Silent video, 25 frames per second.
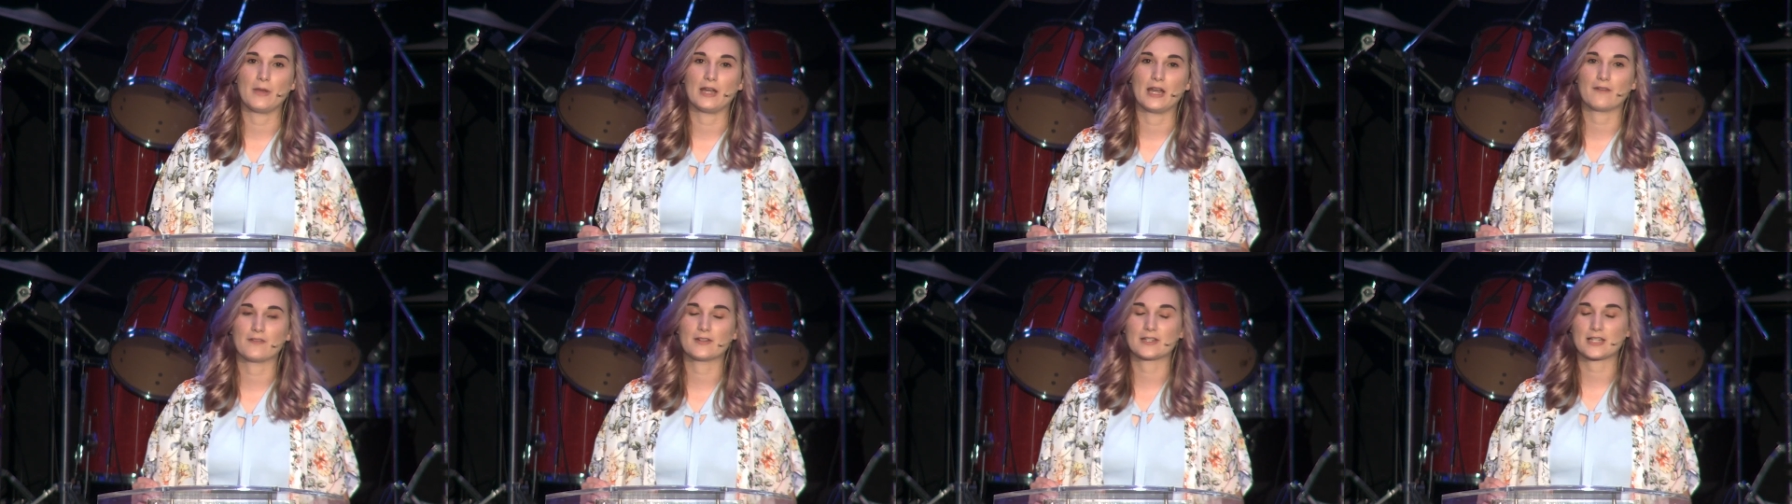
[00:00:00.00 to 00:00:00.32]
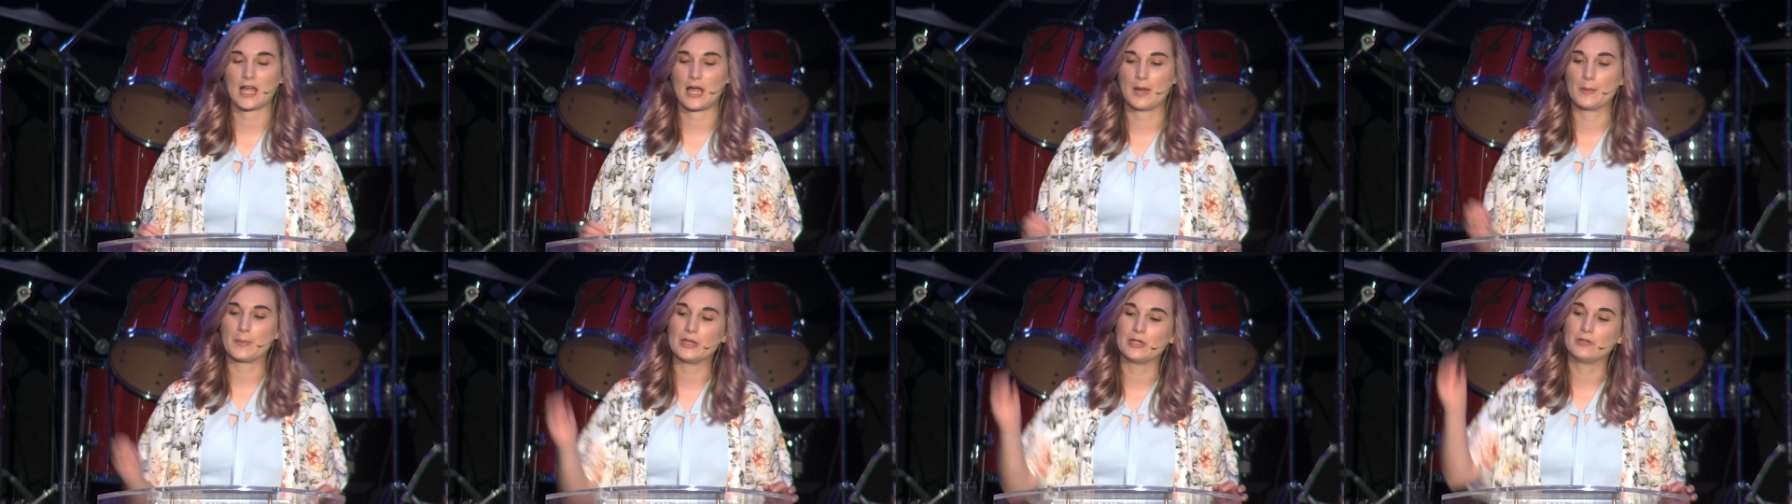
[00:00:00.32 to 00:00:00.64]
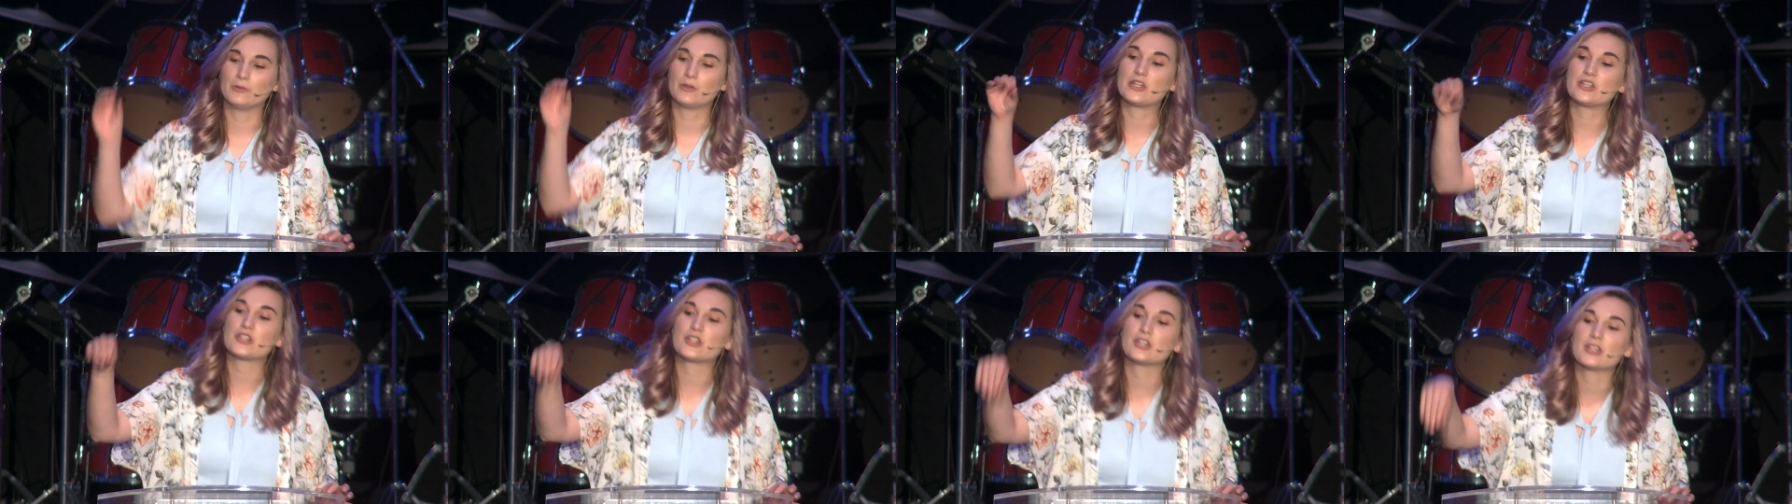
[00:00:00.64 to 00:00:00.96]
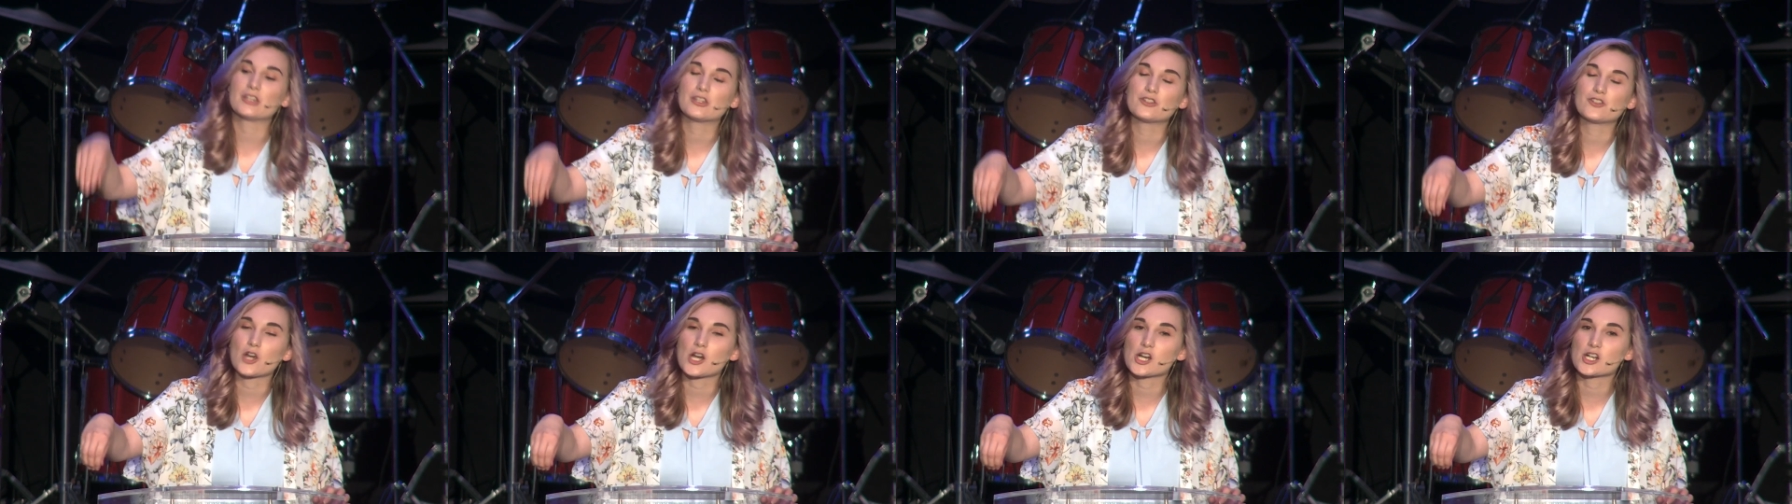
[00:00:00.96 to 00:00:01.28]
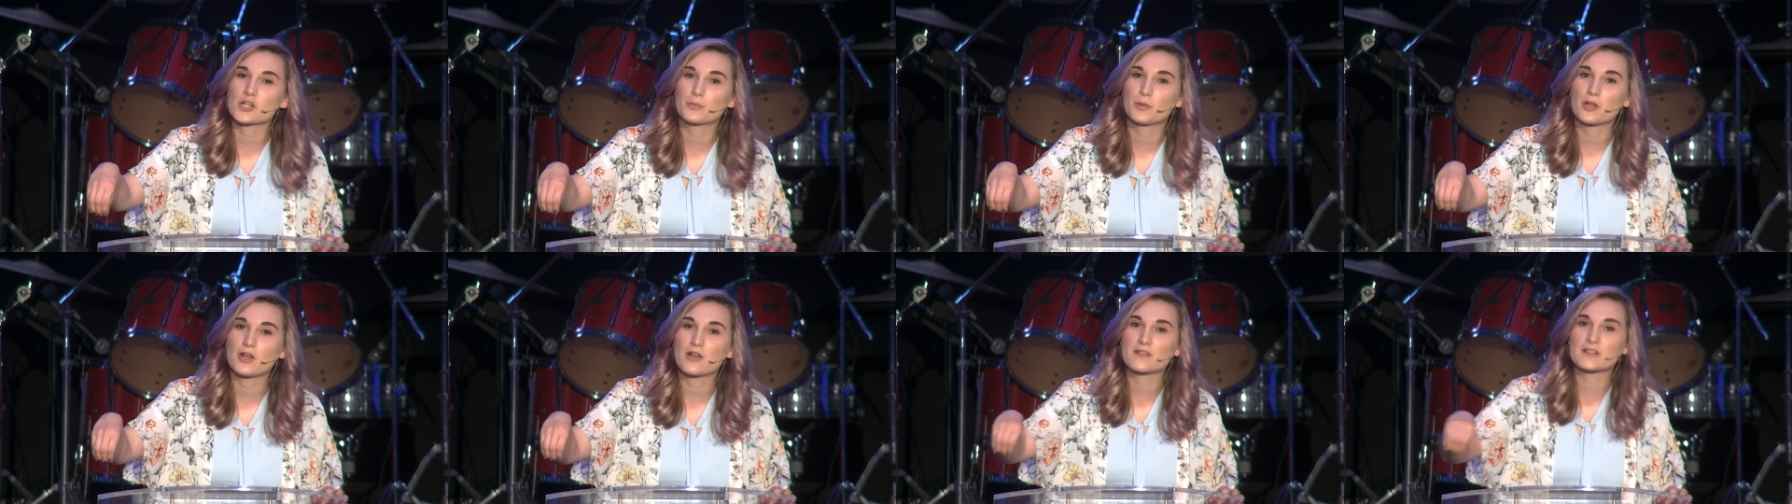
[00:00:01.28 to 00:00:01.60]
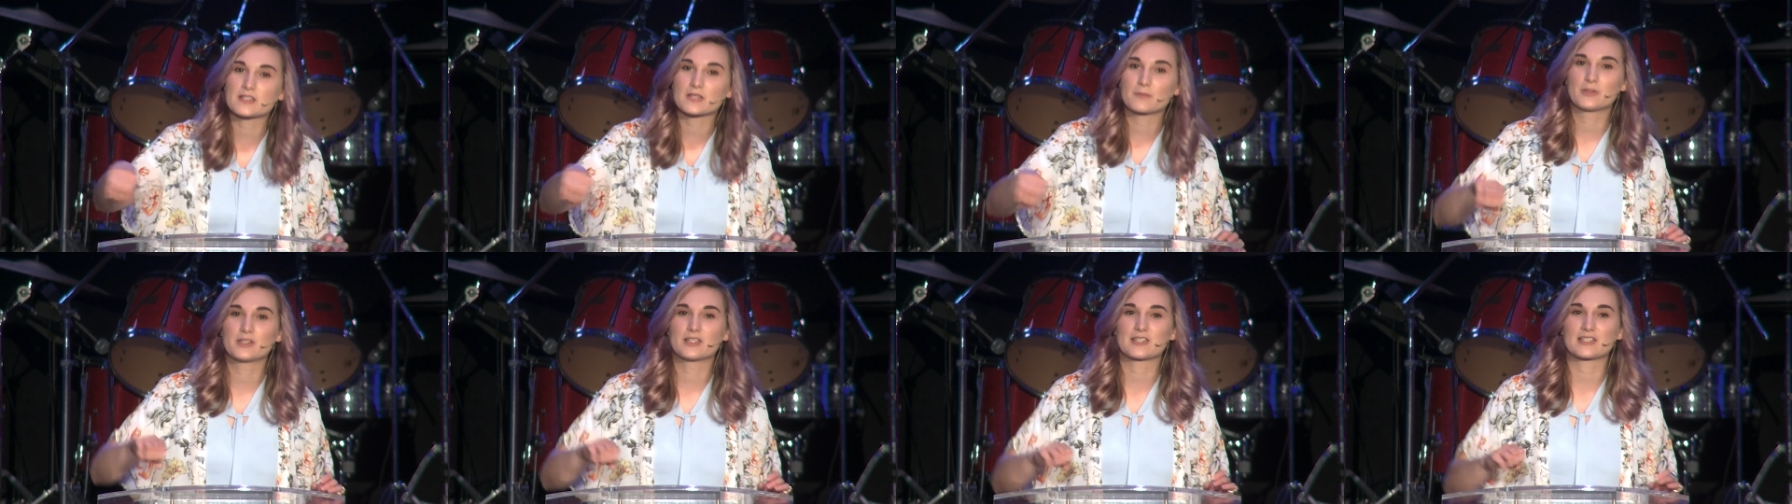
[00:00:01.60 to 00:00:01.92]
And every time he'd reach into the jar to pull
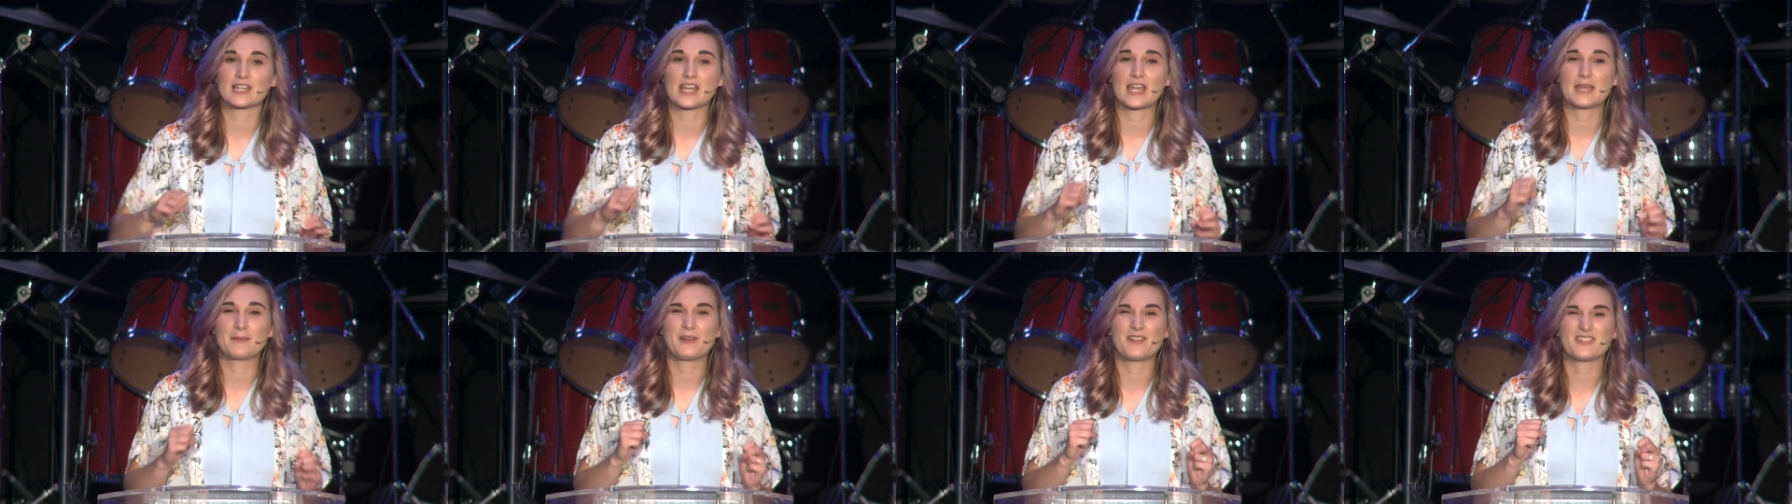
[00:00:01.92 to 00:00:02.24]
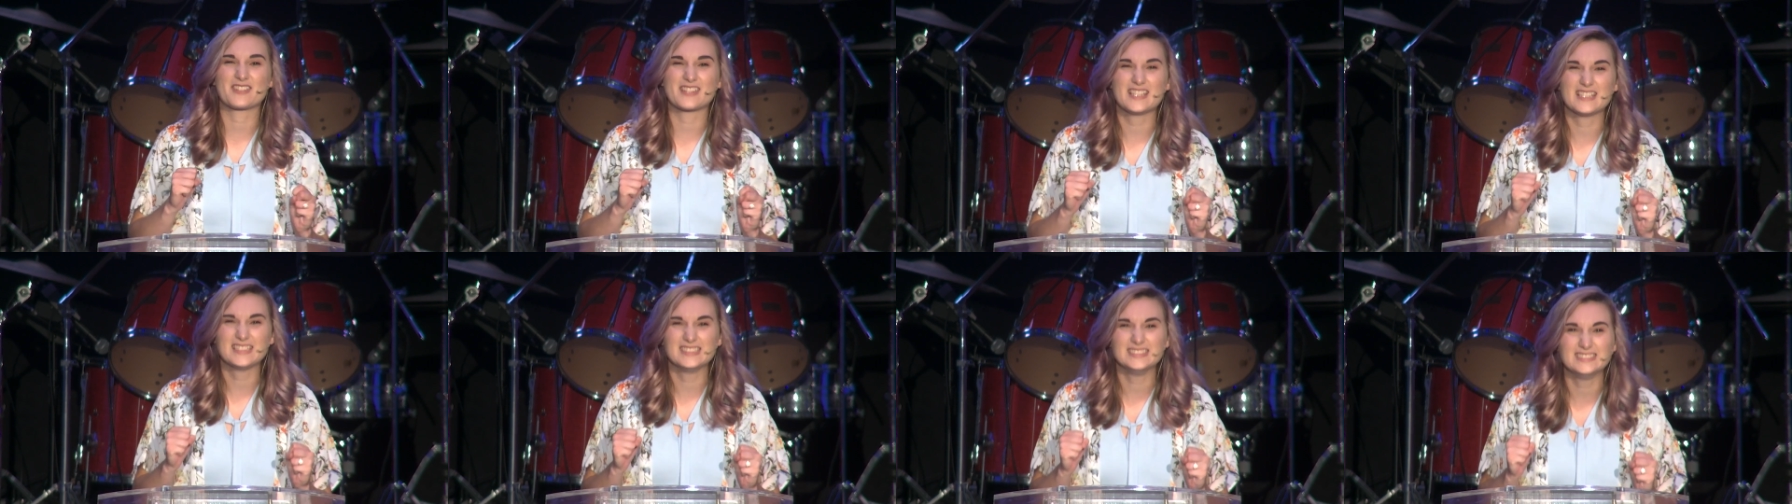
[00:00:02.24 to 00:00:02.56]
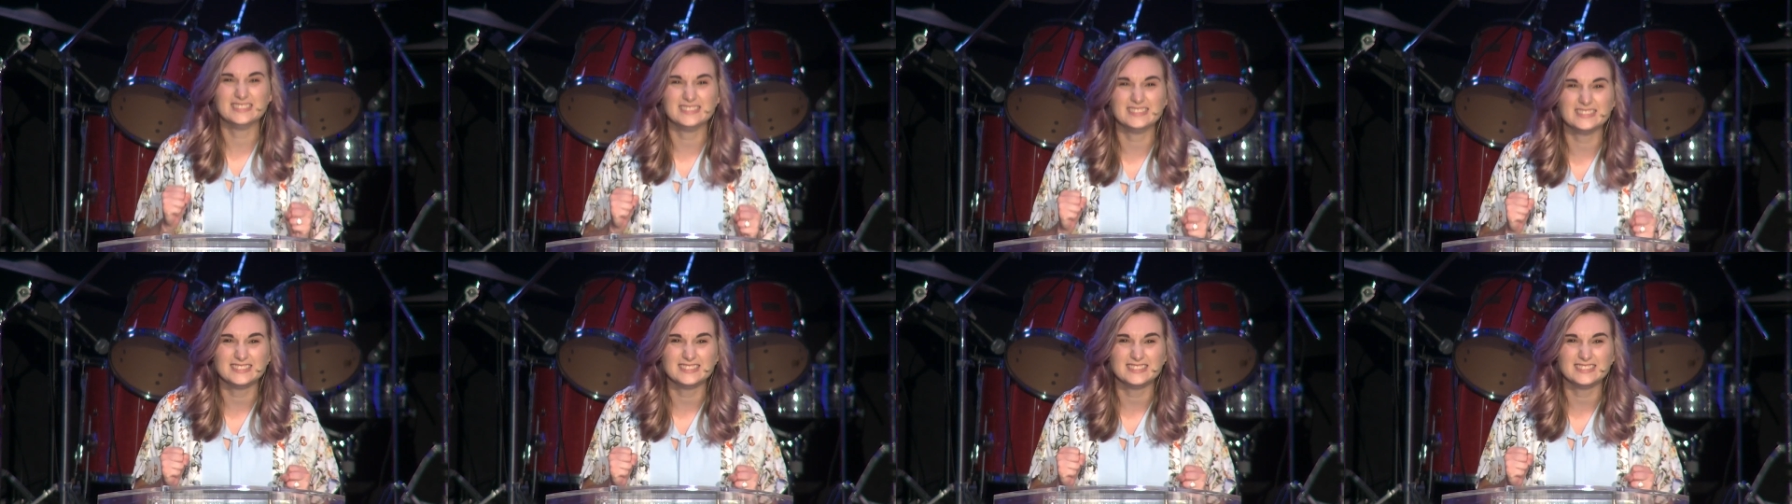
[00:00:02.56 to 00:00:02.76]
out someone's name, I was like,